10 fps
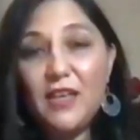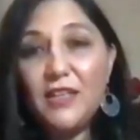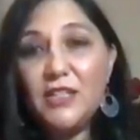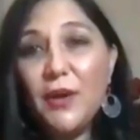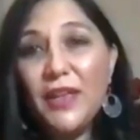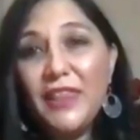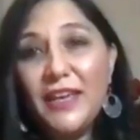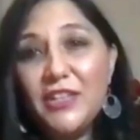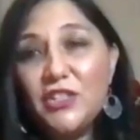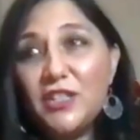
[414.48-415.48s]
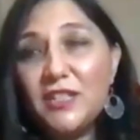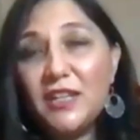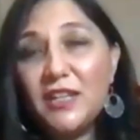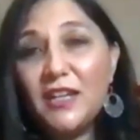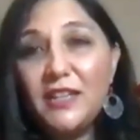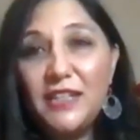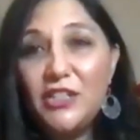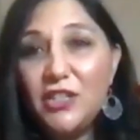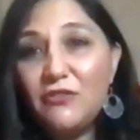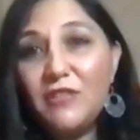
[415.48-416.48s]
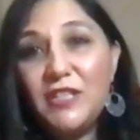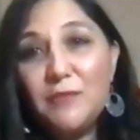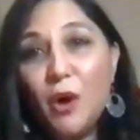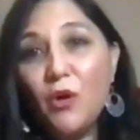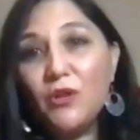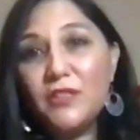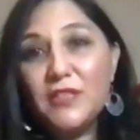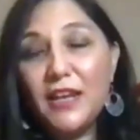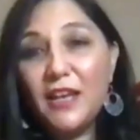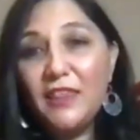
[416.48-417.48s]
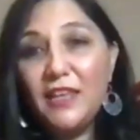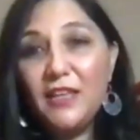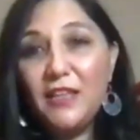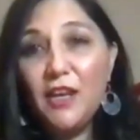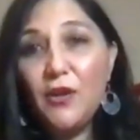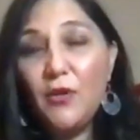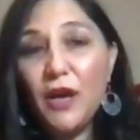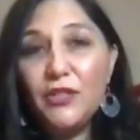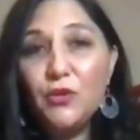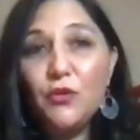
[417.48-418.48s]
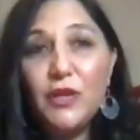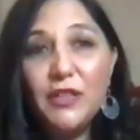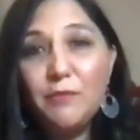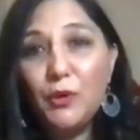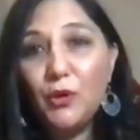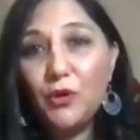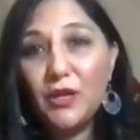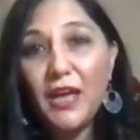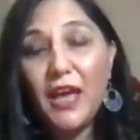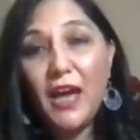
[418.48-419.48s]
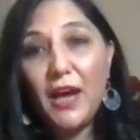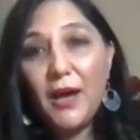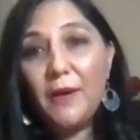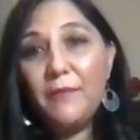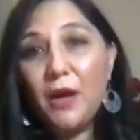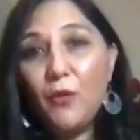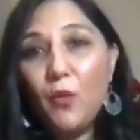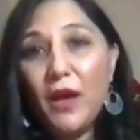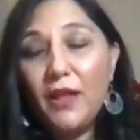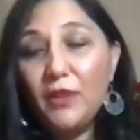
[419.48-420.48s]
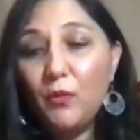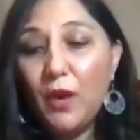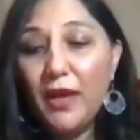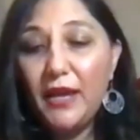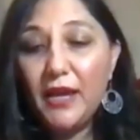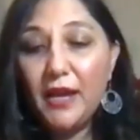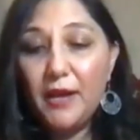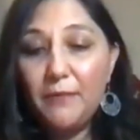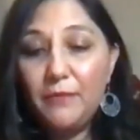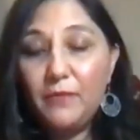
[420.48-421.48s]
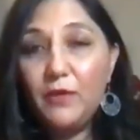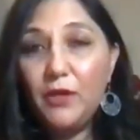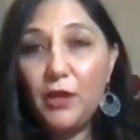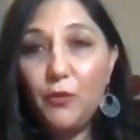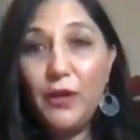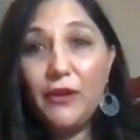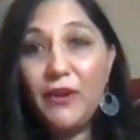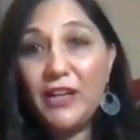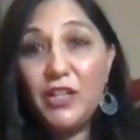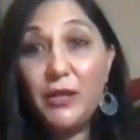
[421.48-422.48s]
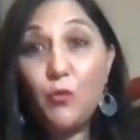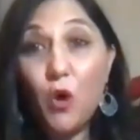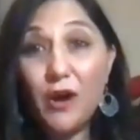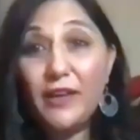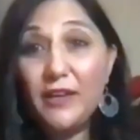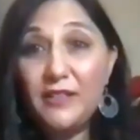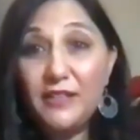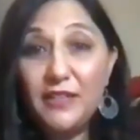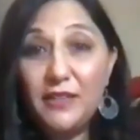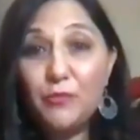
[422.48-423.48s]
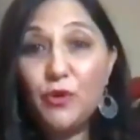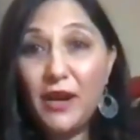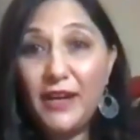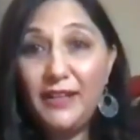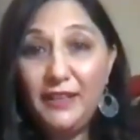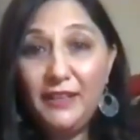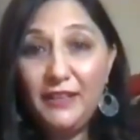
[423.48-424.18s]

So I think it's just a conditioned response. And I think, I talk in the book the way, we are actually wired in the brain,